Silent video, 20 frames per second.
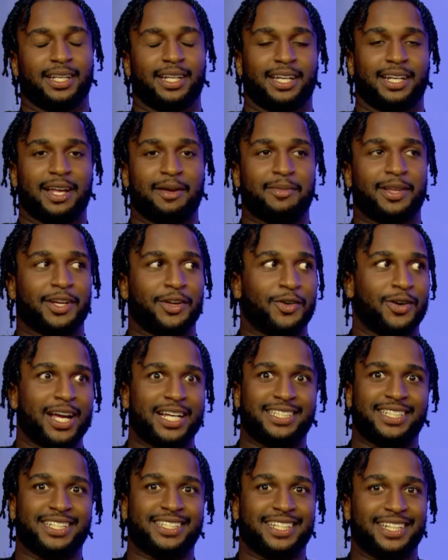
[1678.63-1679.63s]
And I'm like, yo, that
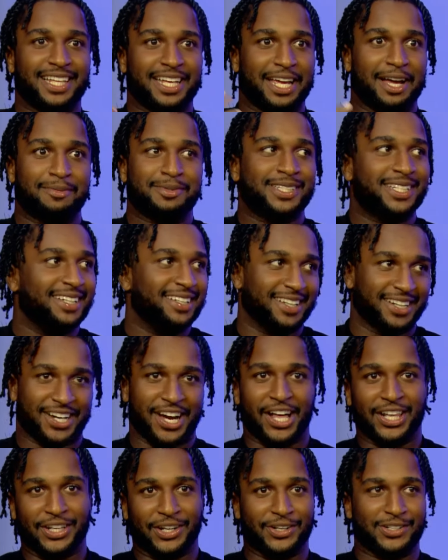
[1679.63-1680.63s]
shit's lit. I'm seeing the
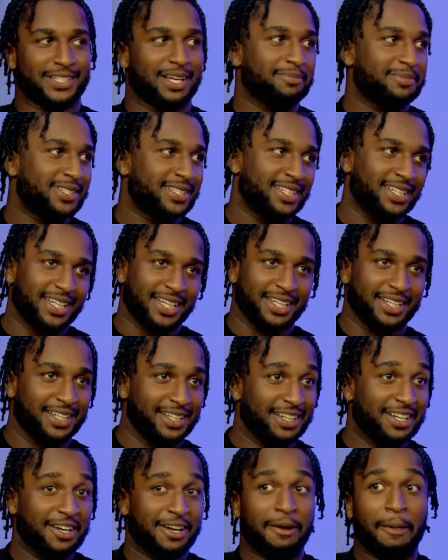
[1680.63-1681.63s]
colors. I'm seeing
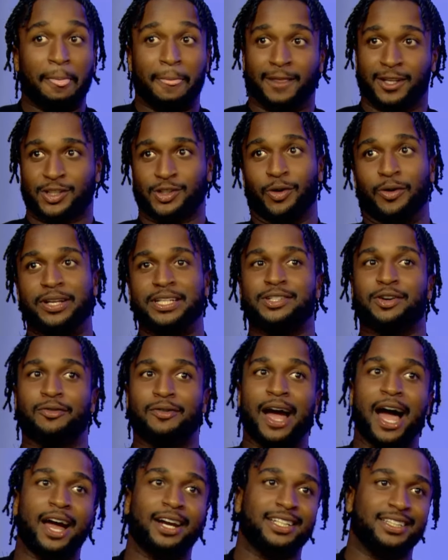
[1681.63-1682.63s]
the shorties
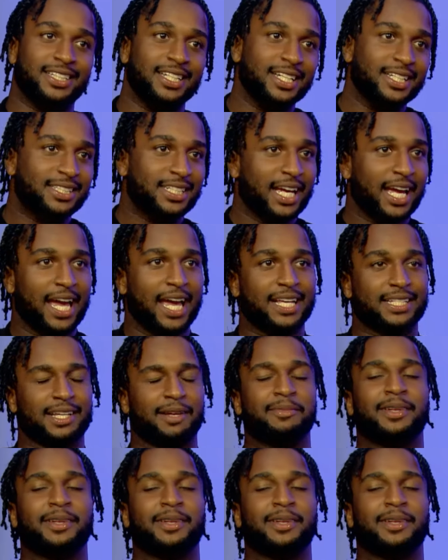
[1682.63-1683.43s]
around the DJs. I'm